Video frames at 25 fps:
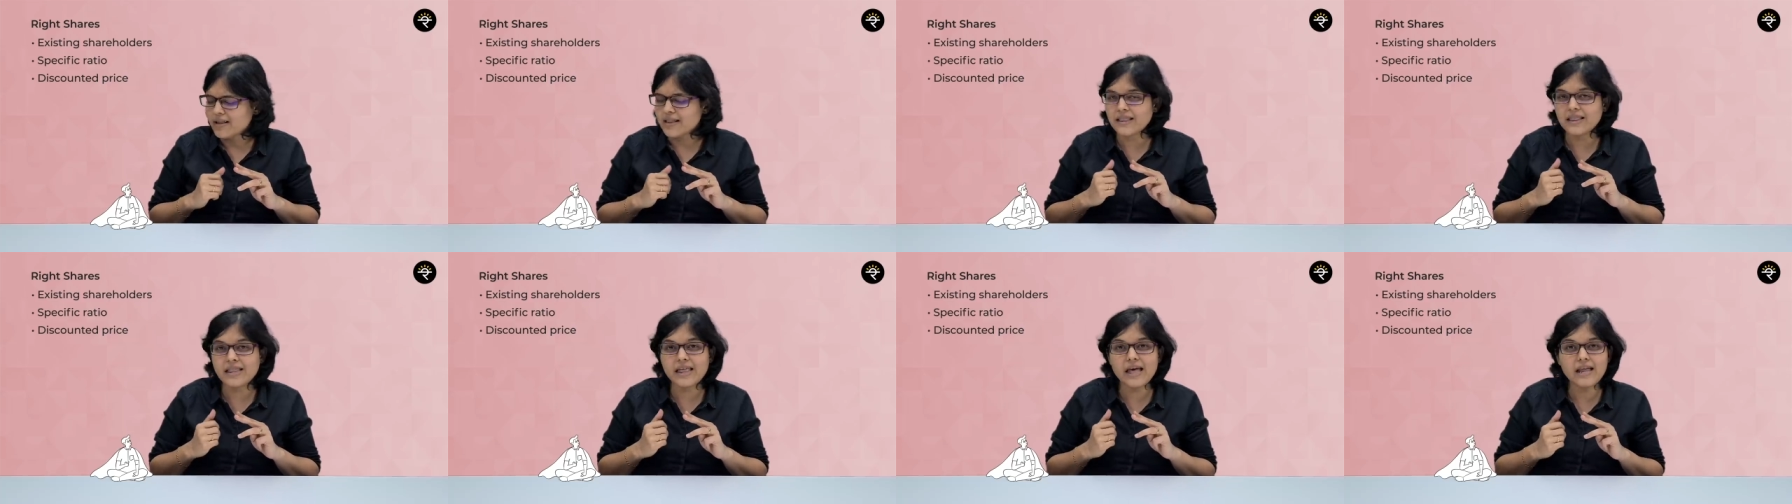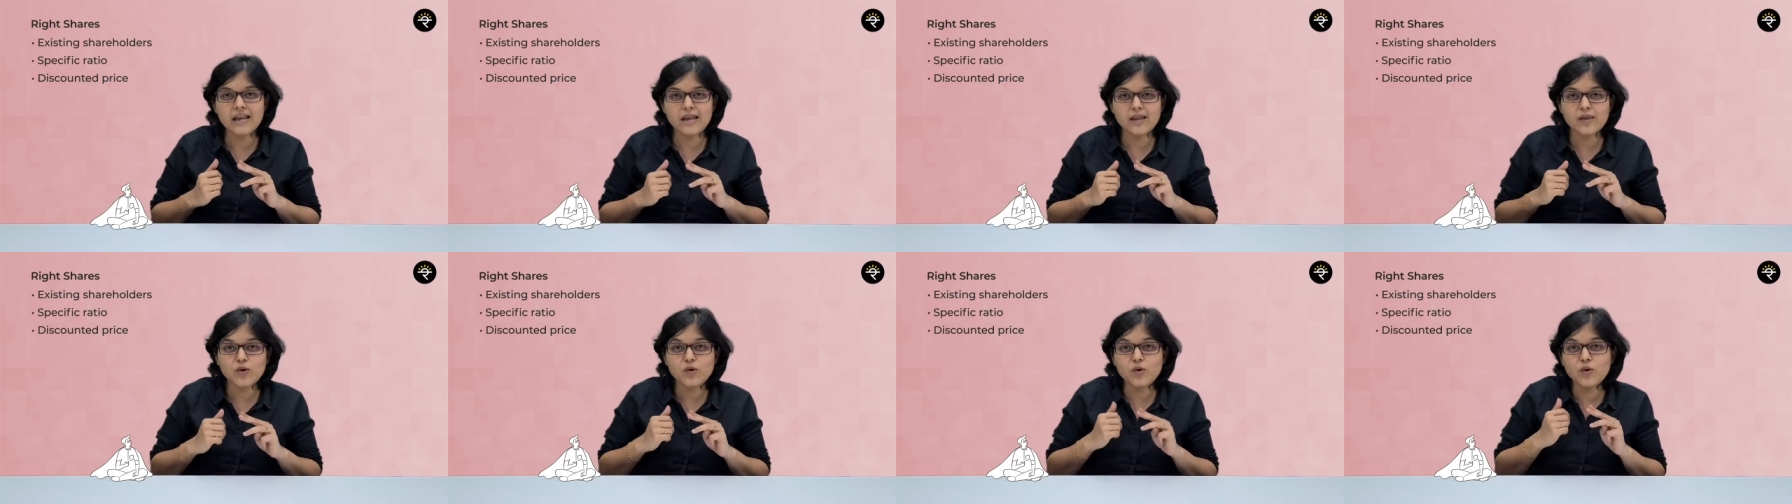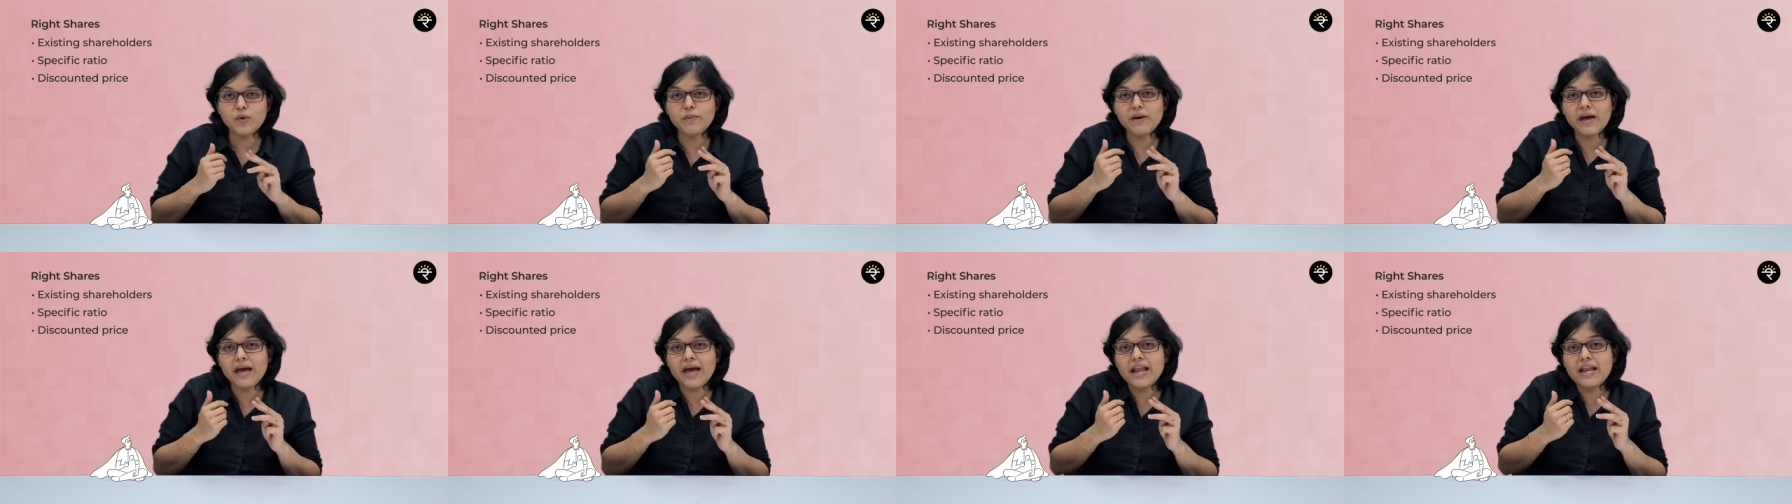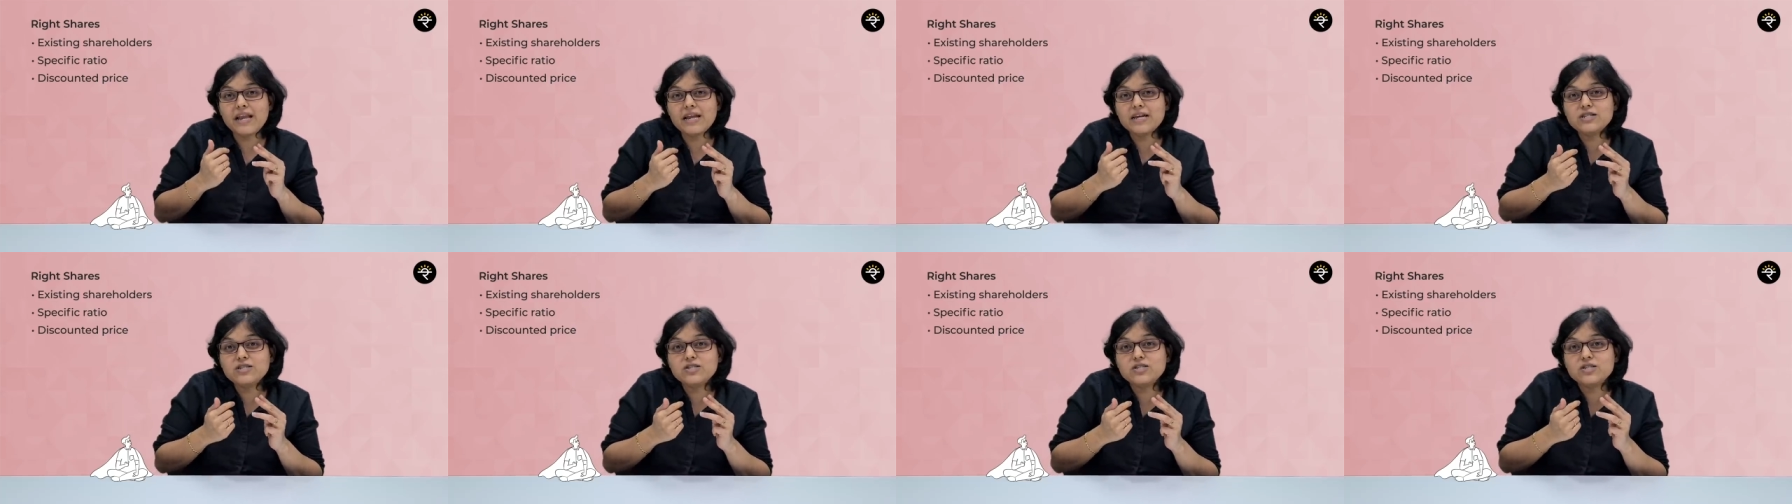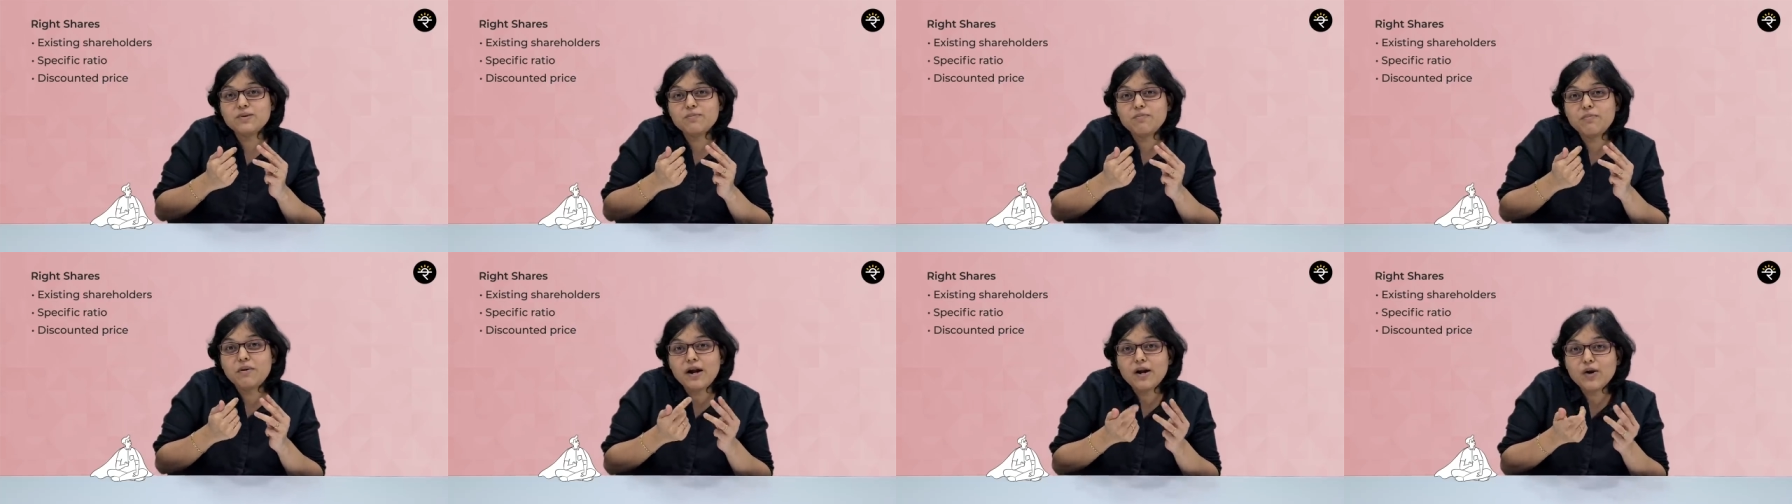Then you'll be
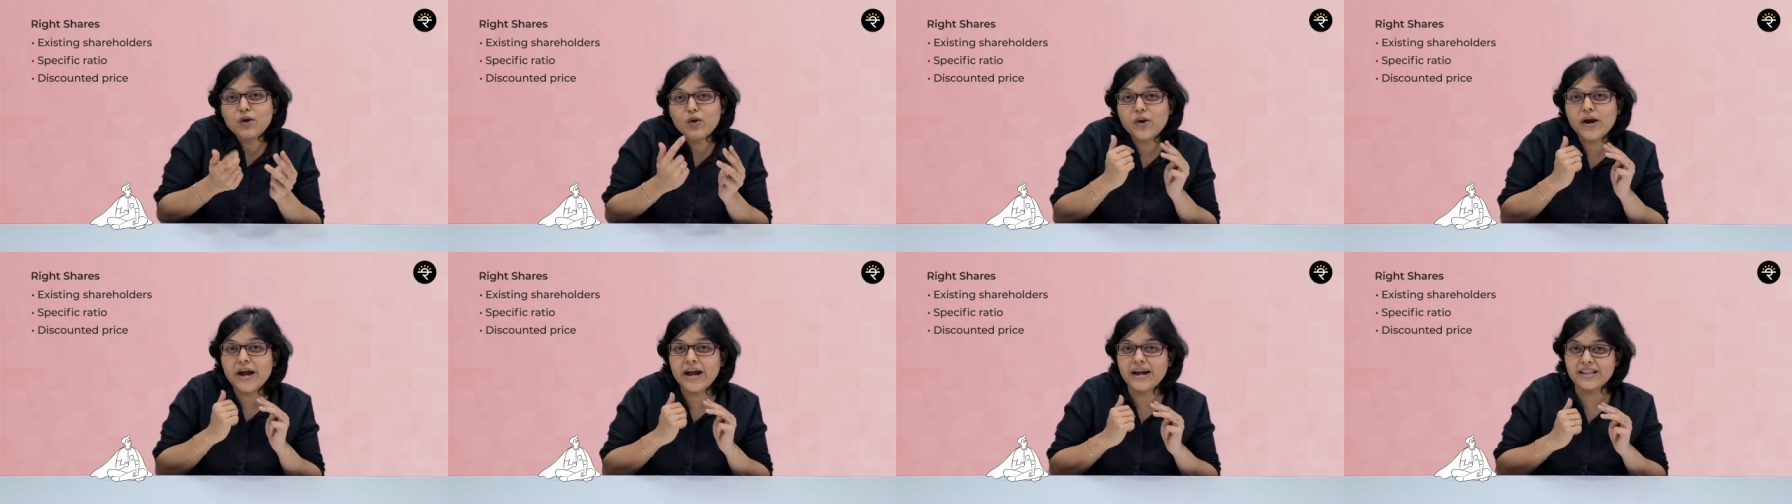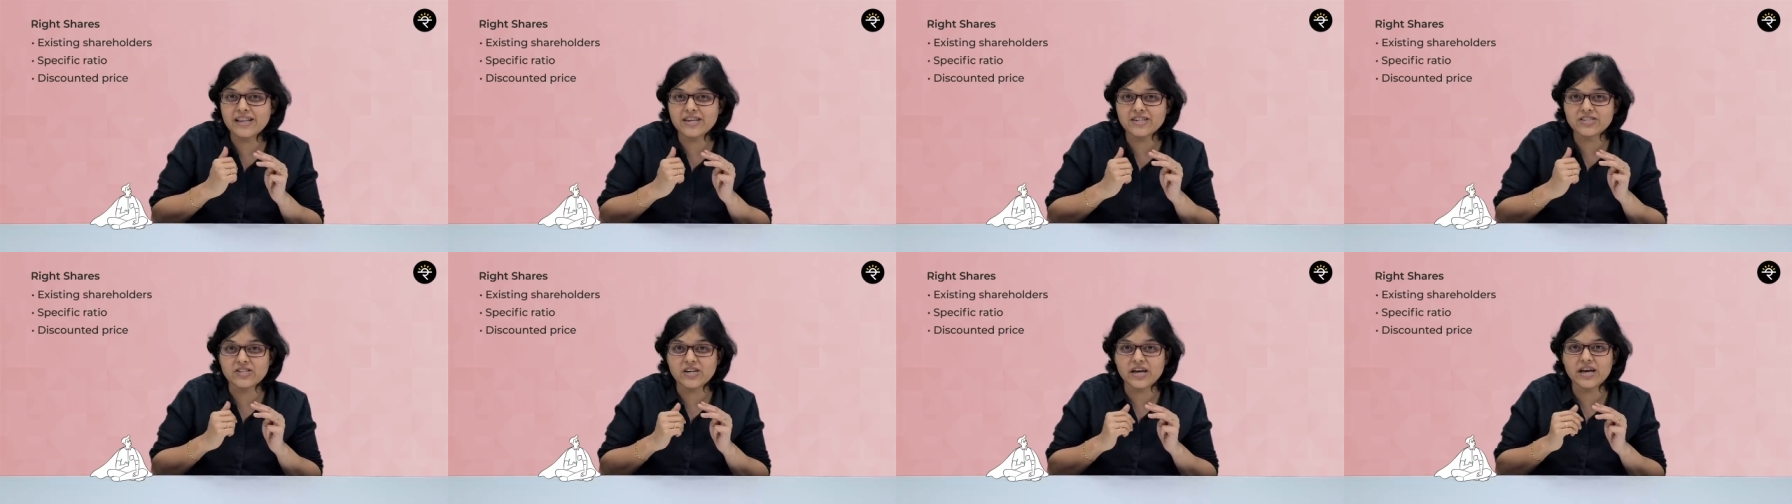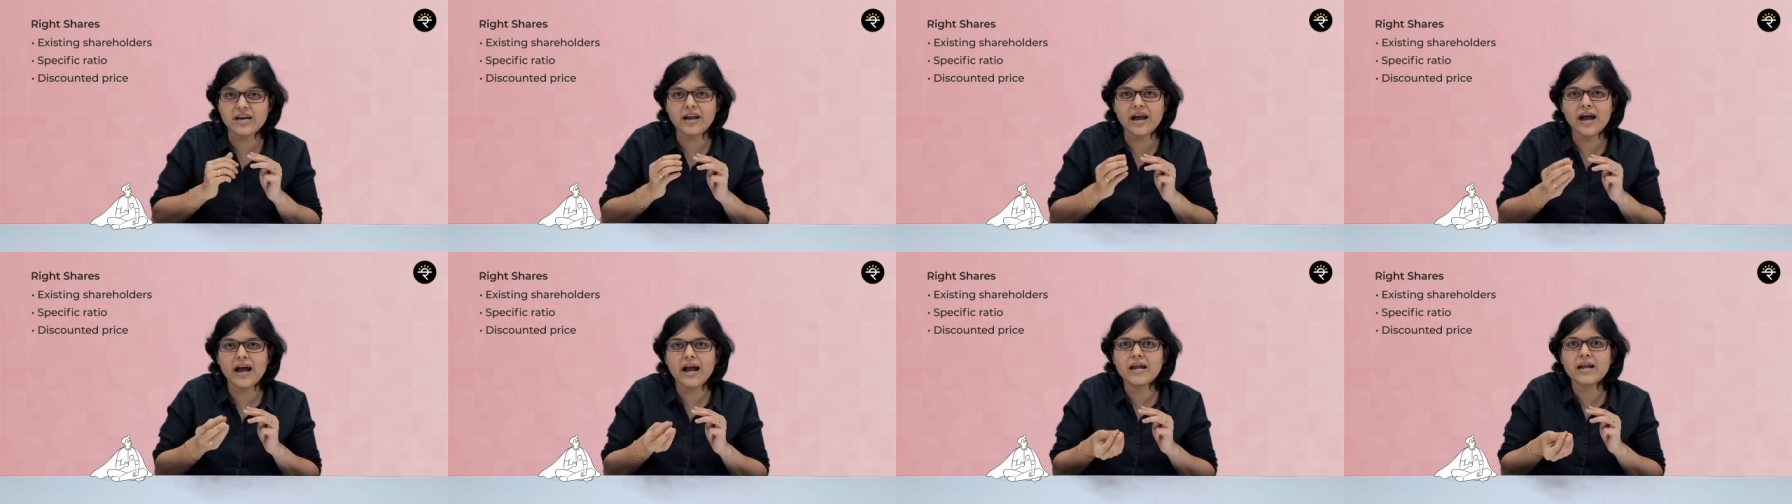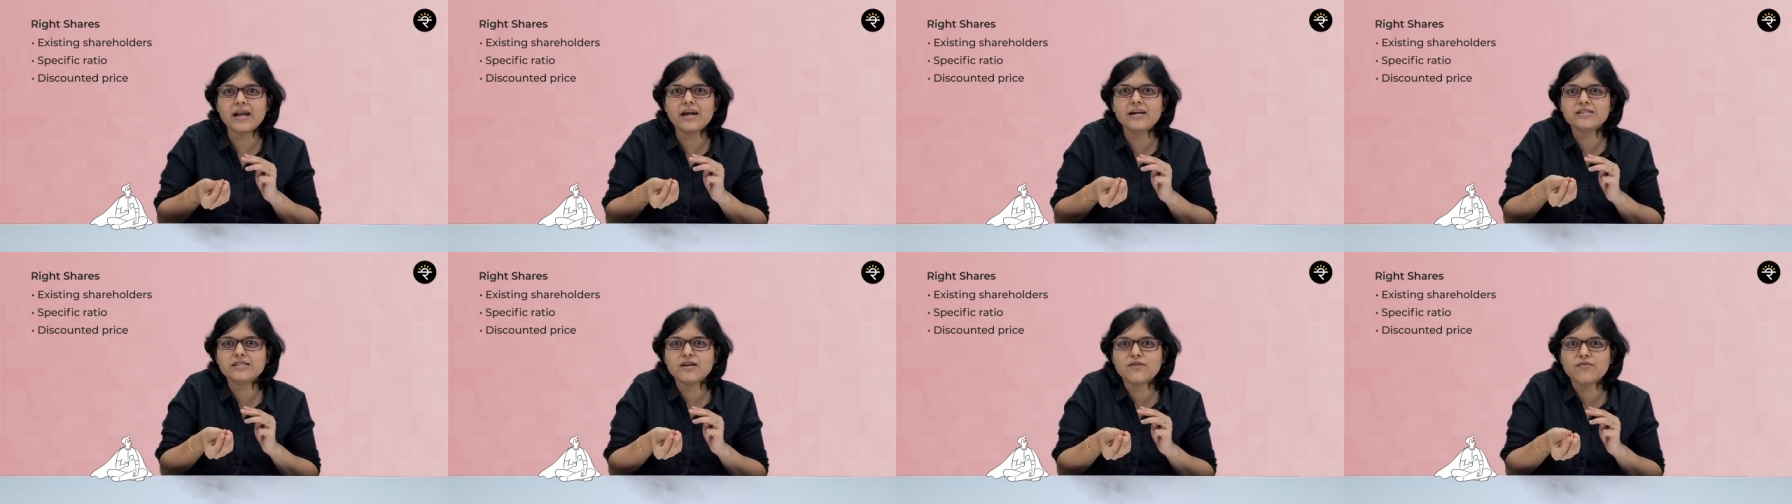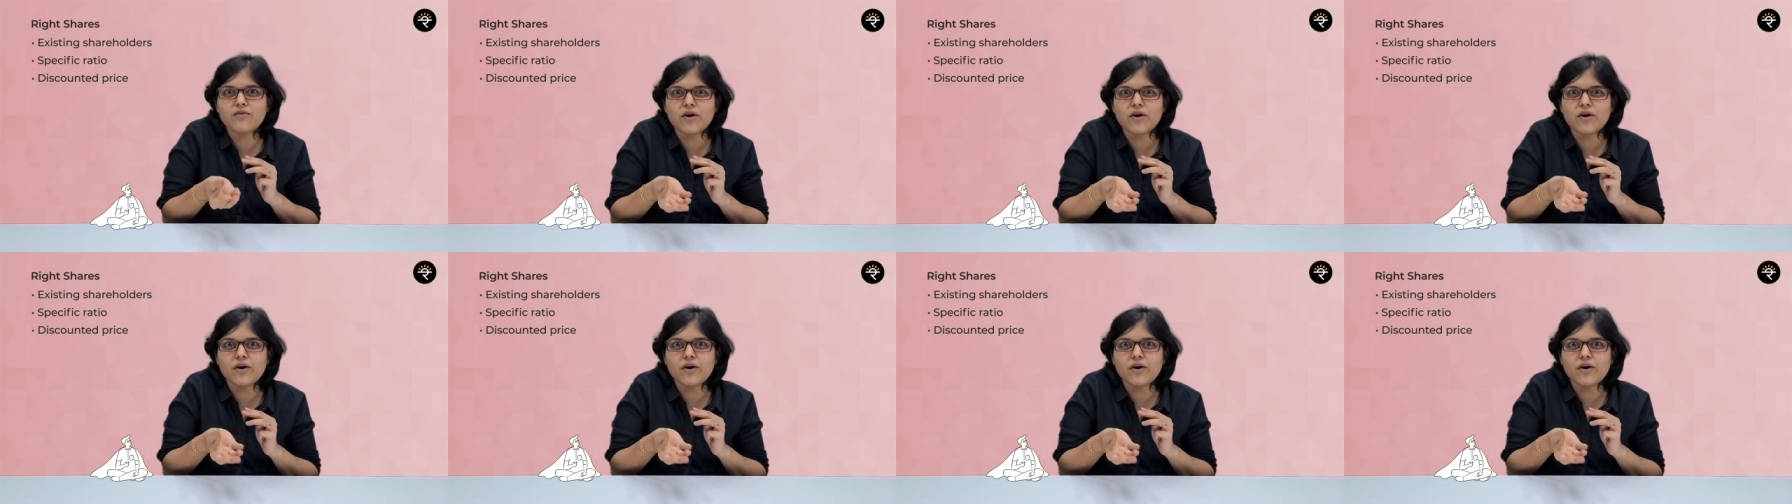eligible to get the share at, let's say,